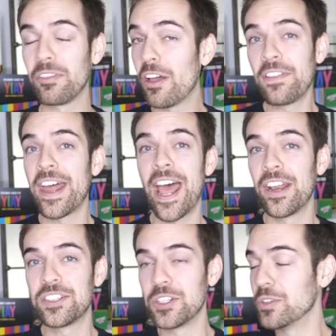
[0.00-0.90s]
Love that
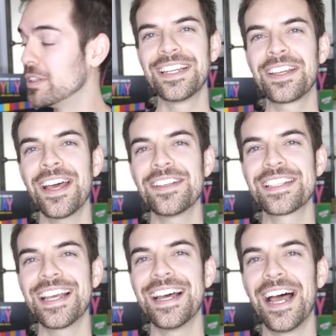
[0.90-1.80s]
attitude.
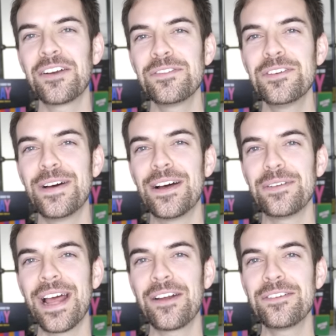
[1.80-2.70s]
Guys, I don't know
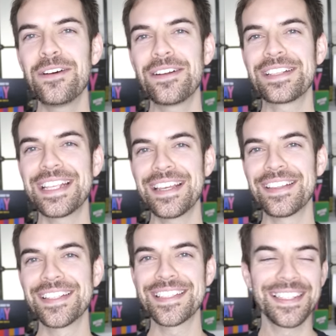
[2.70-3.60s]
how to say
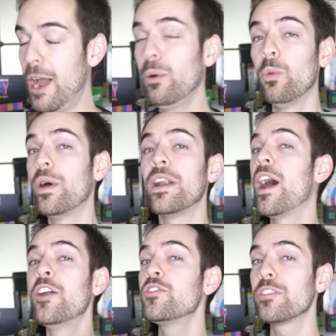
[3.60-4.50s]
this. I will
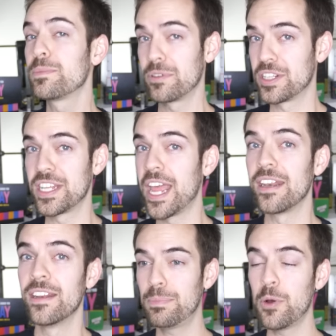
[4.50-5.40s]
100%
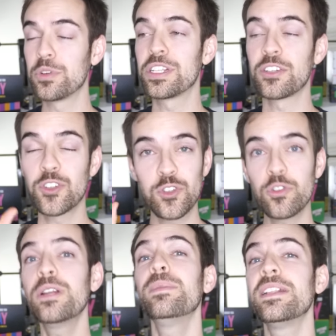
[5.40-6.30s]
post
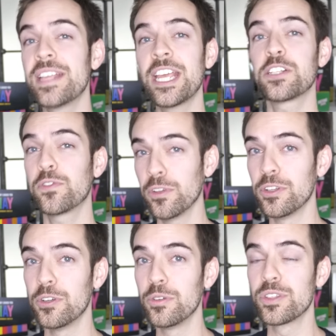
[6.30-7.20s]
extremely tasteful
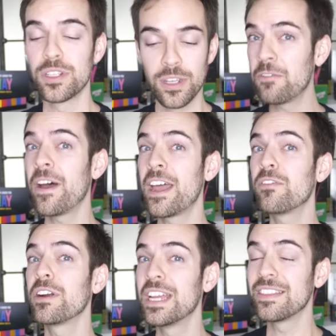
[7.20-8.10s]
nudes if I
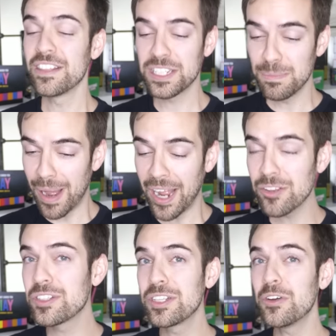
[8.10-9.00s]
ever hit this
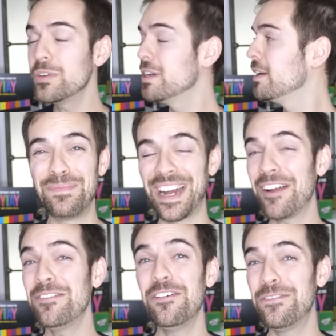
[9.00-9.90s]
milestone, but I
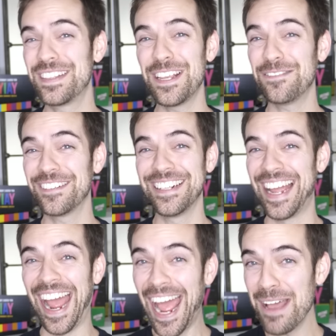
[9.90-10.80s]
don't know if it's ever
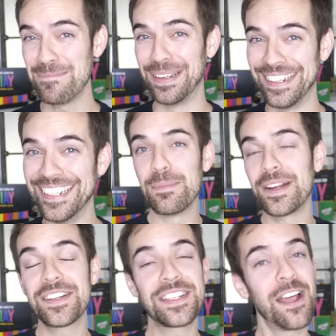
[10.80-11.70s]
gonna happen. You
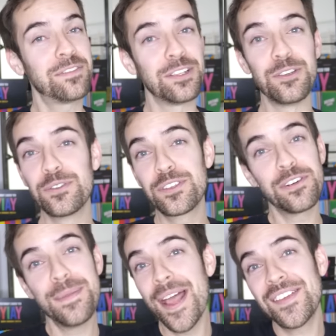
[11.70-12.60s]
might just have to use your
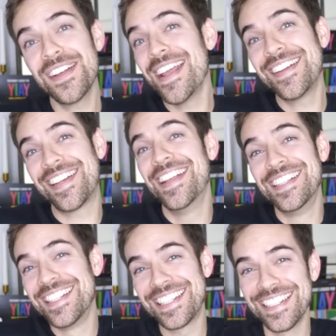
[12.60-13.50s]

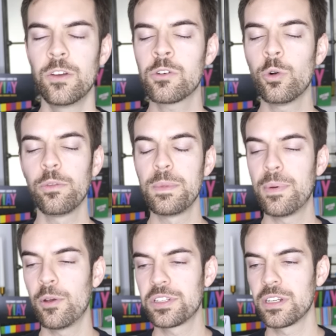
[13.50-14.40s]
imaginations. You're cool with me
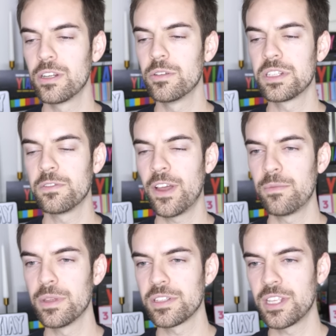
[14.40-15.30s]
posting nudes at 5
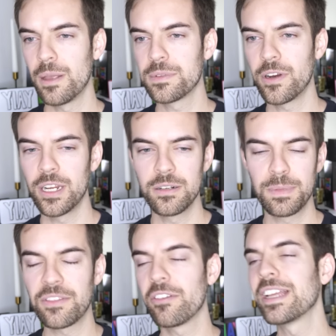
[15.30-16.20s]
mil subs, right?
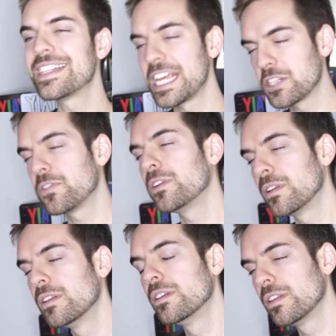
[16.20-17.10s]
But they're like tasteful.